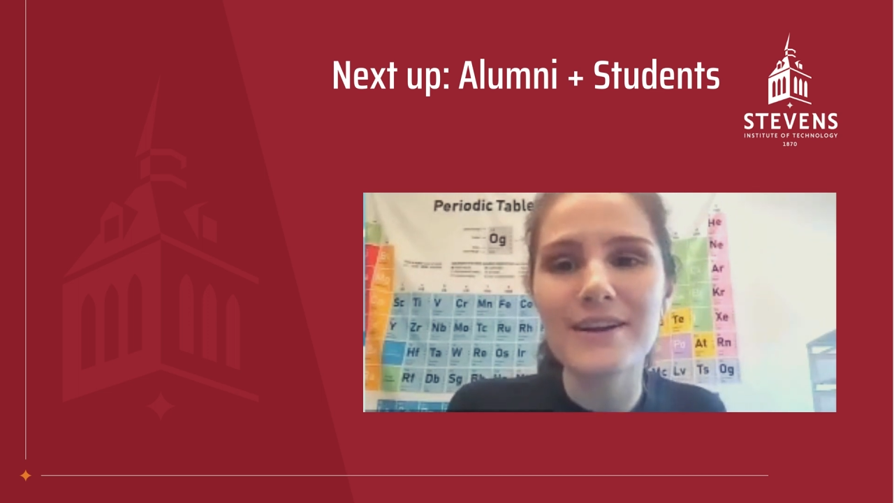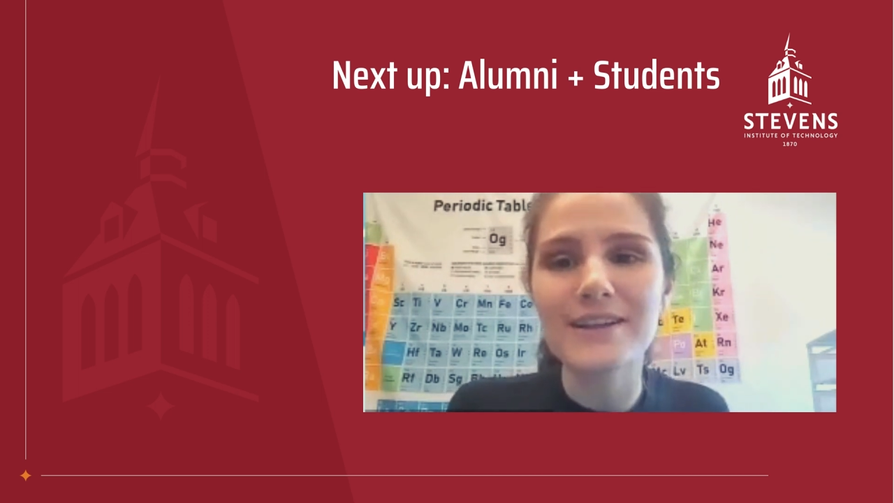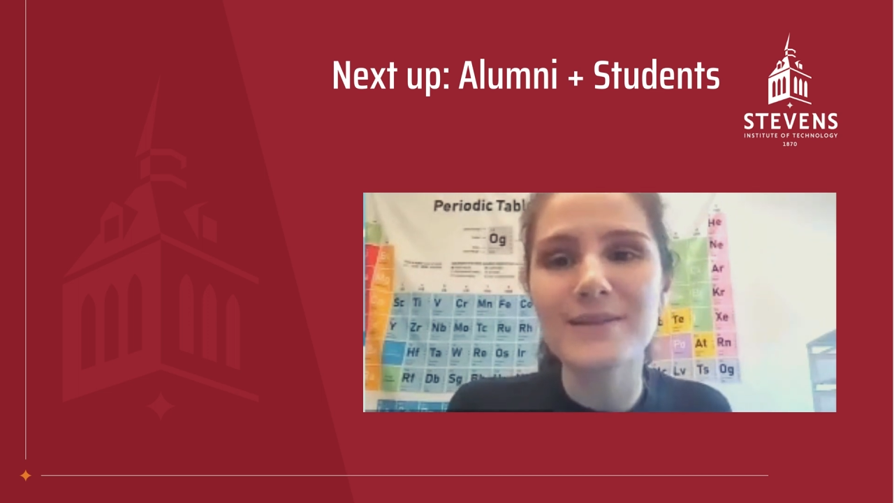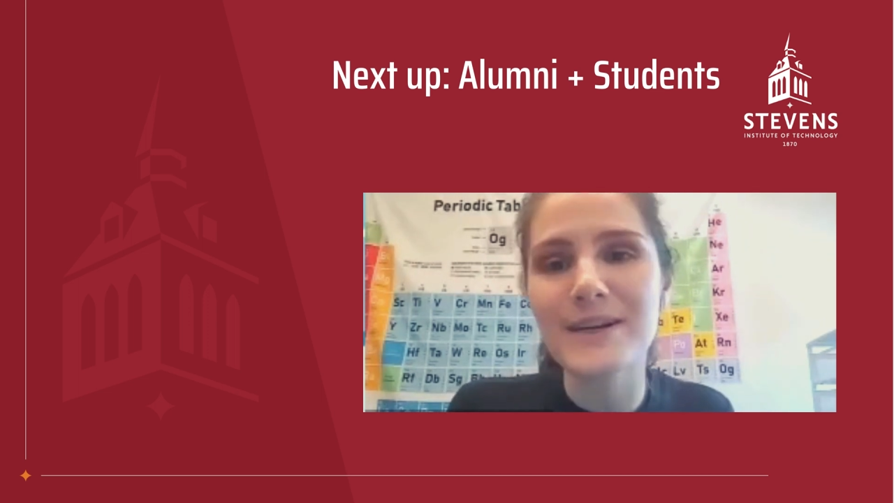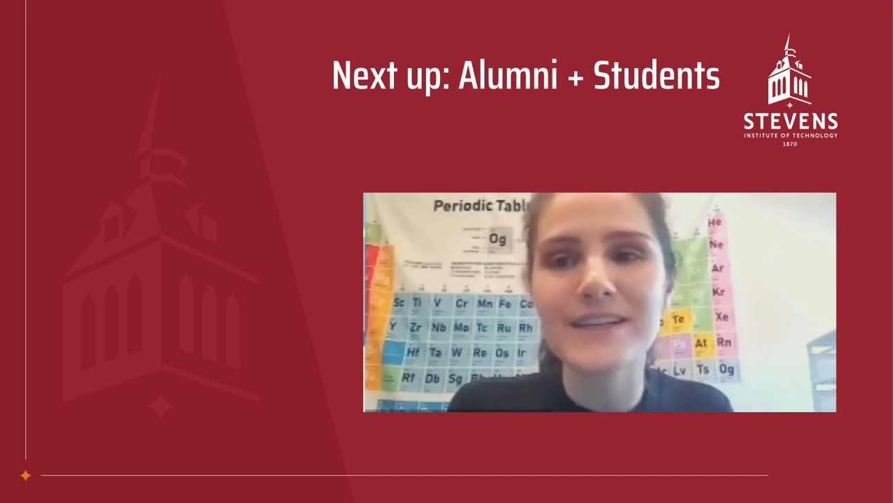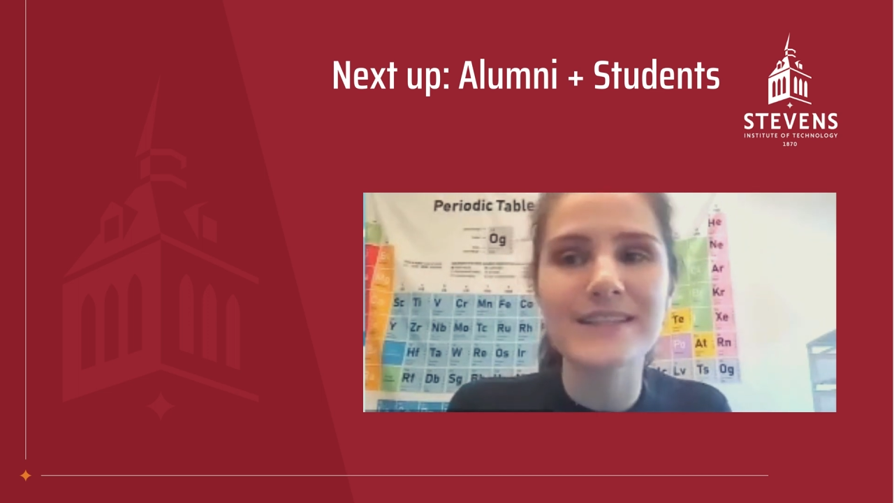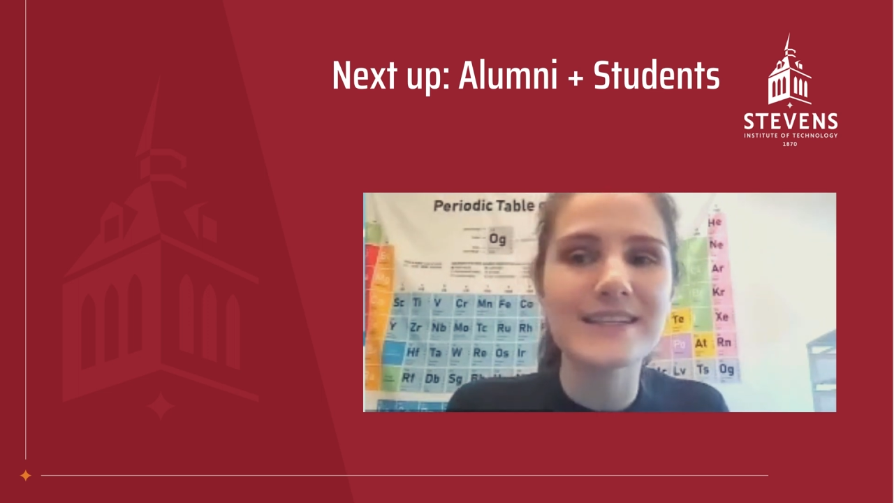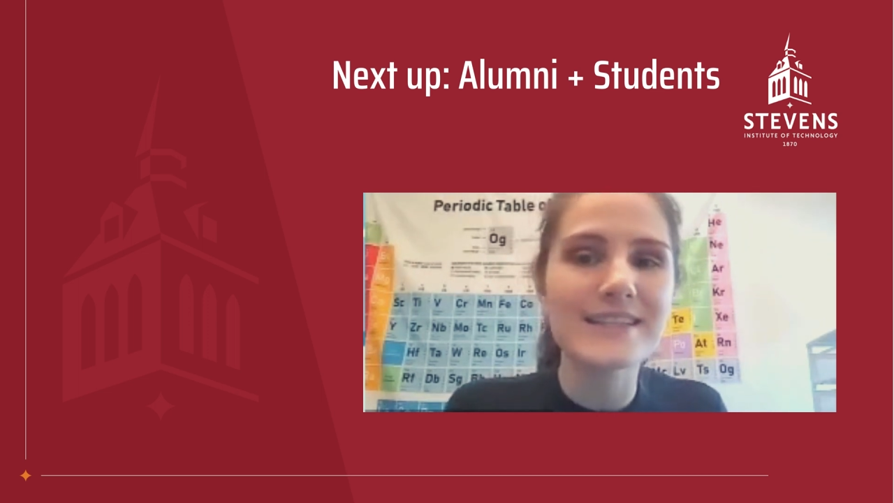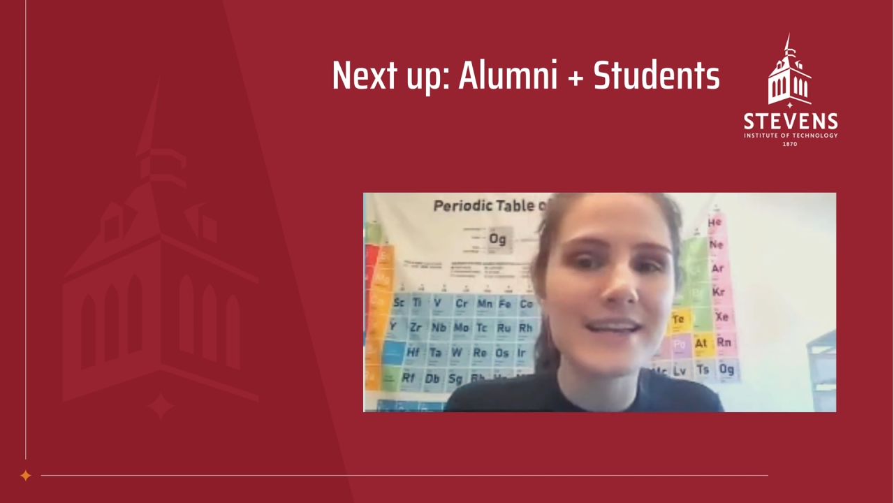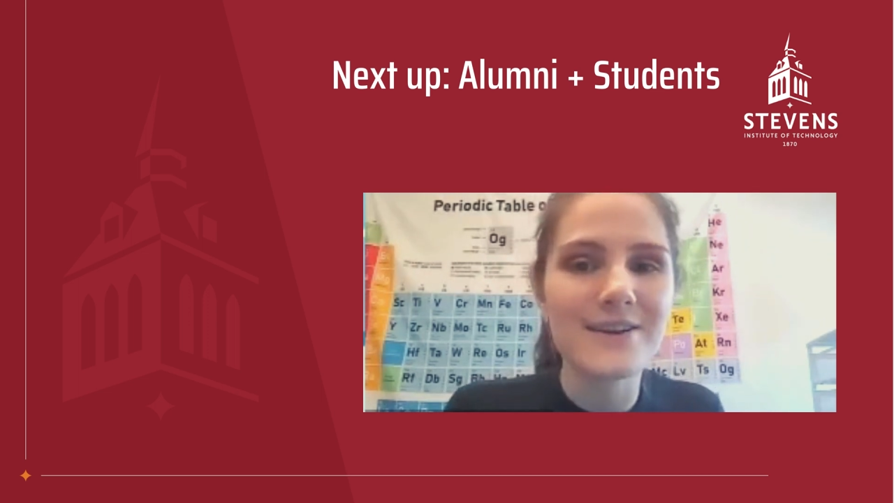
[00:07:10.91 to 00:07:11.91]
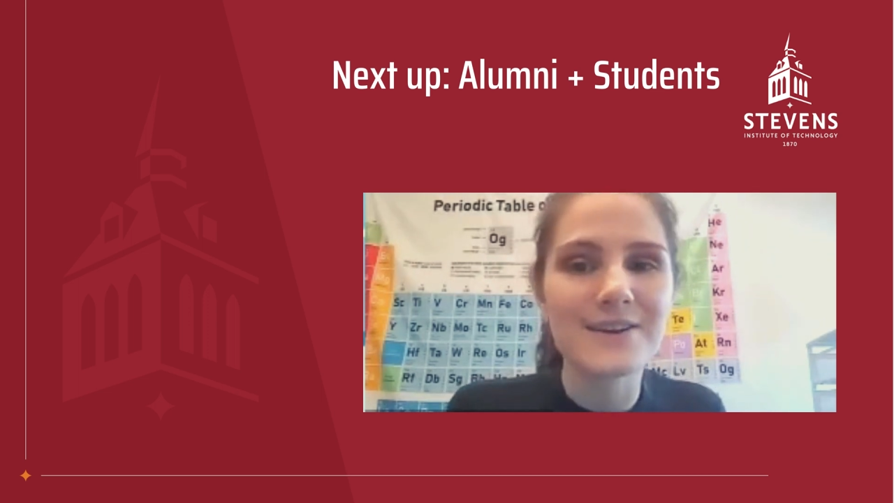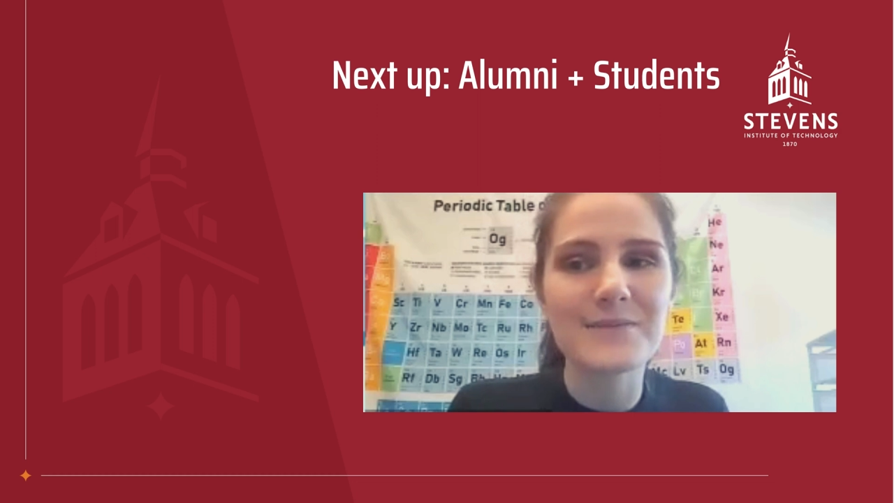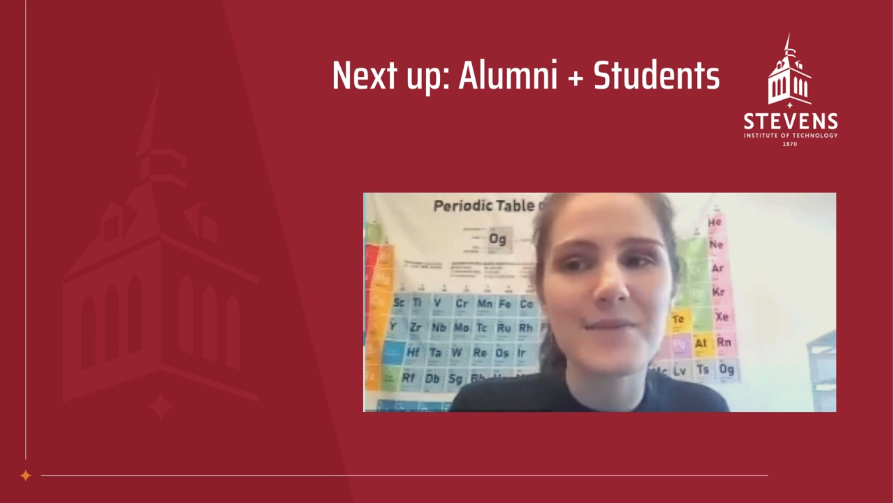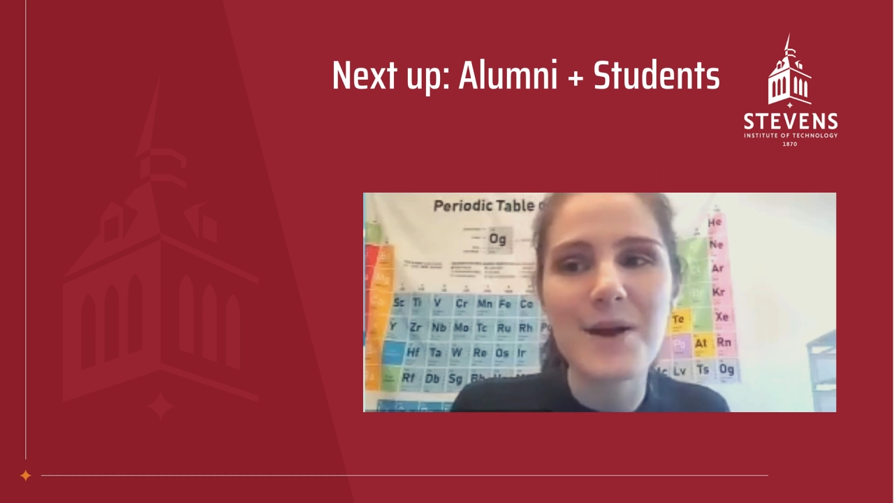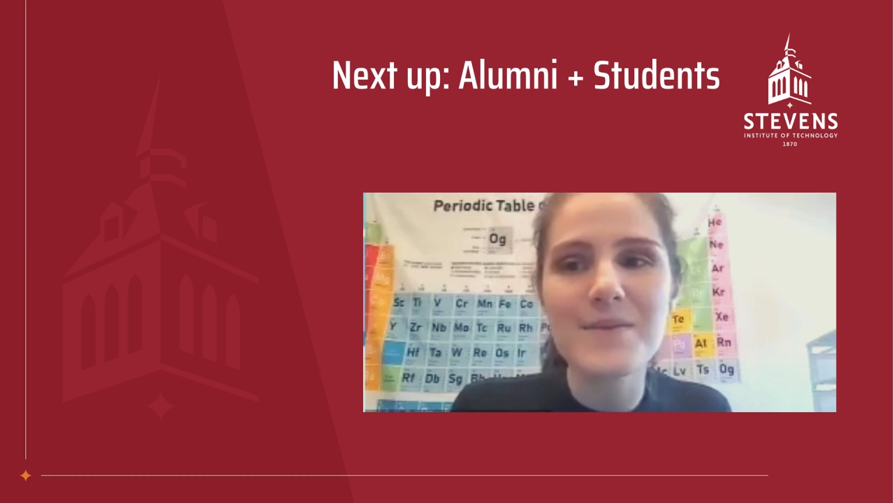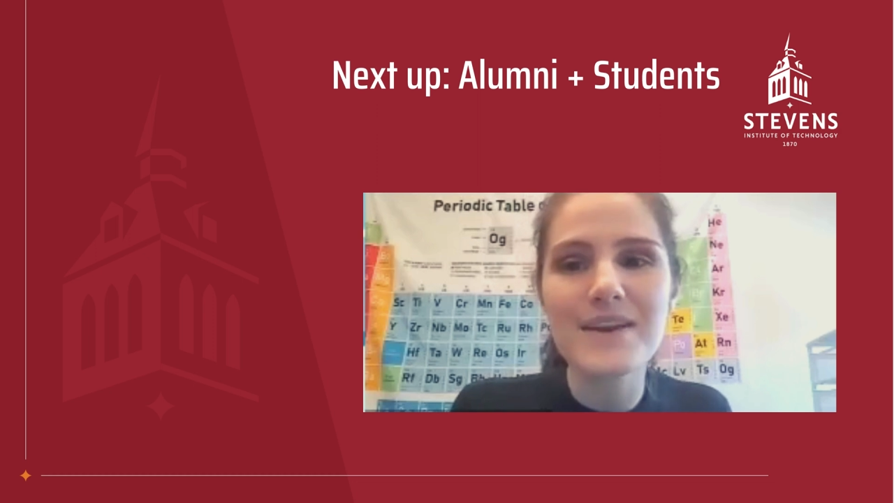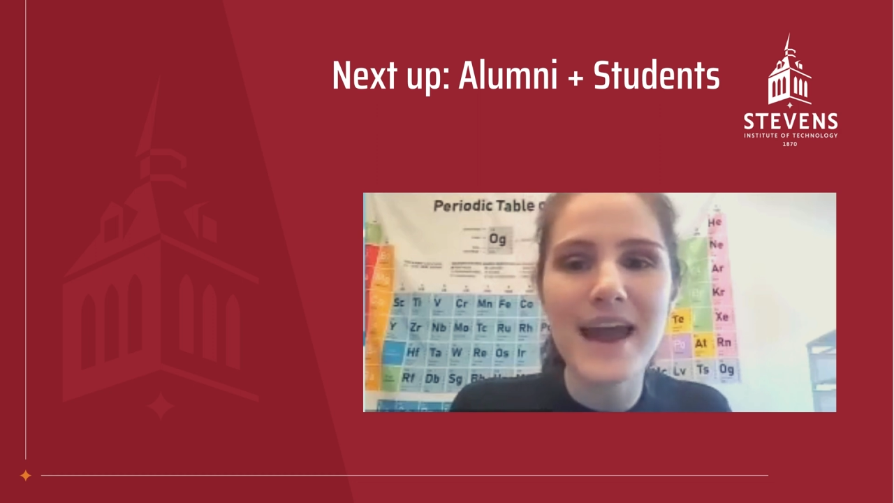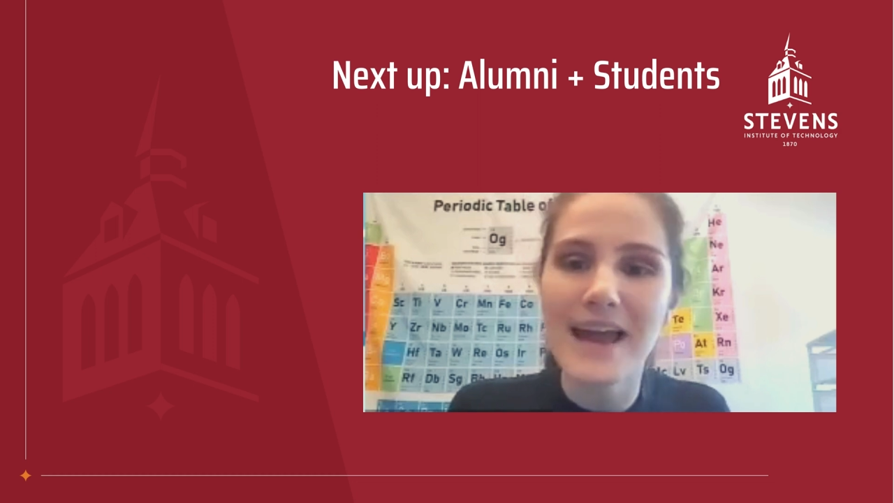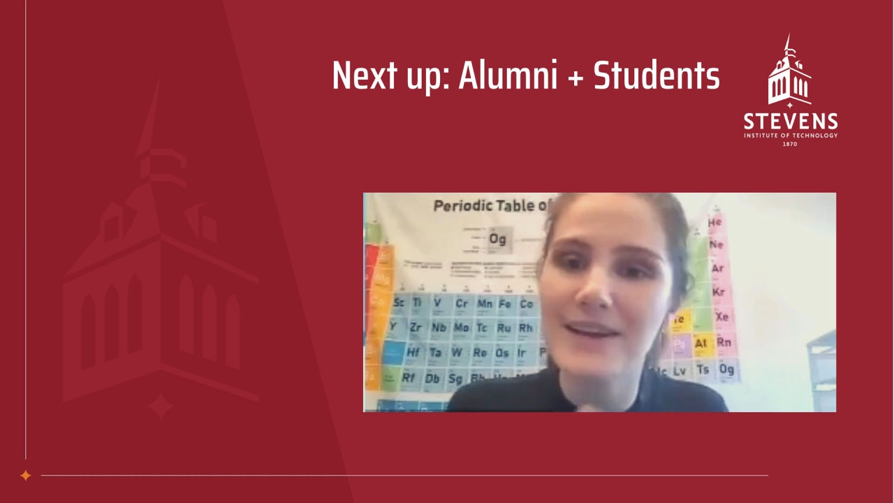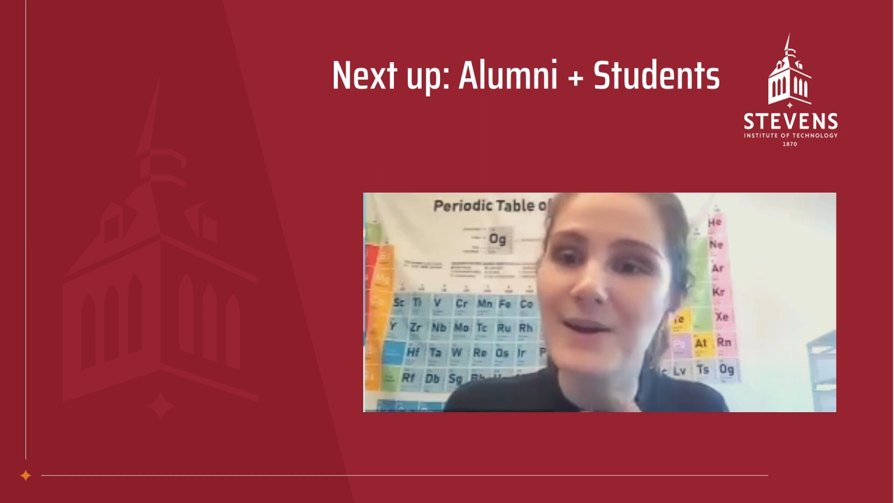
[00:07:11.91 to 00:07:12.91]
experiences in our department
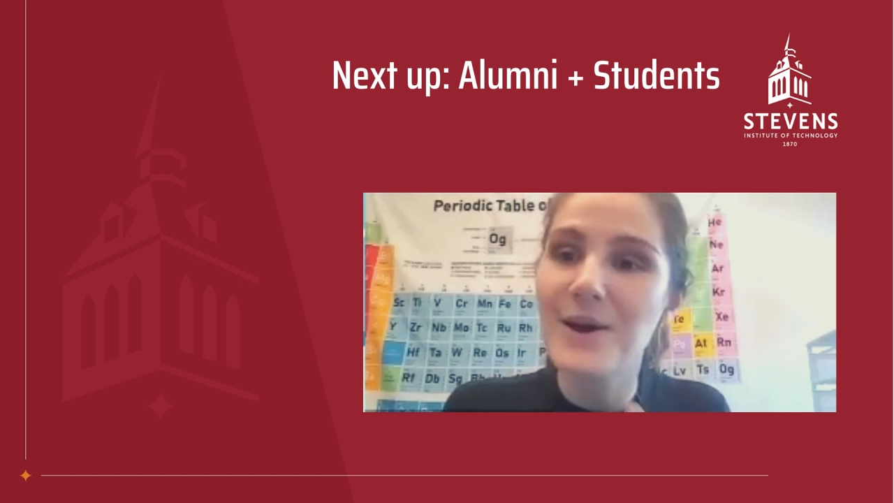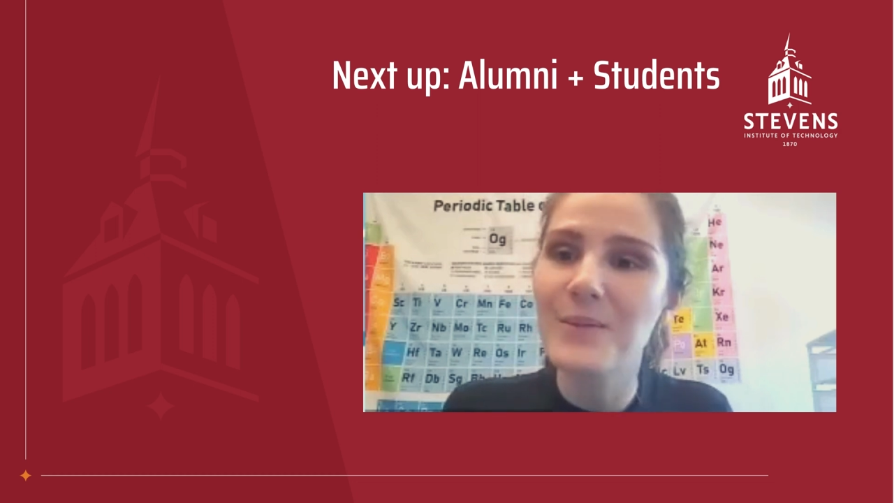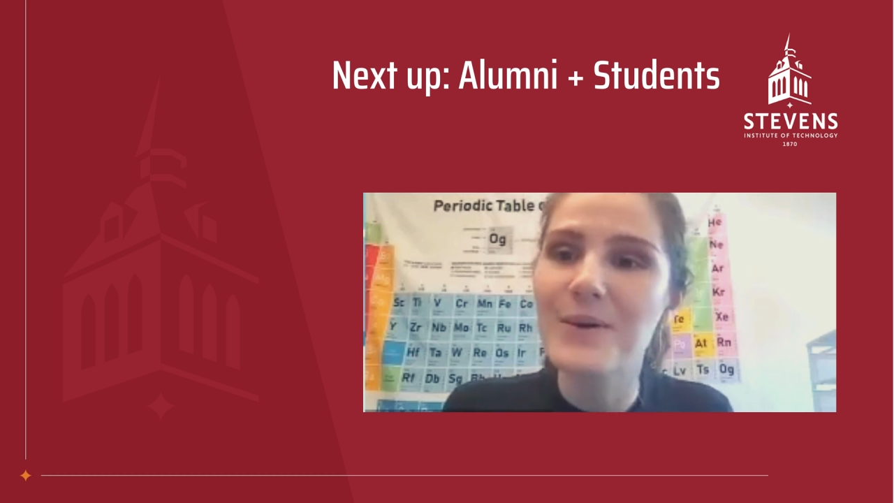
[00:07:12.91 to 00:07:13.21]
and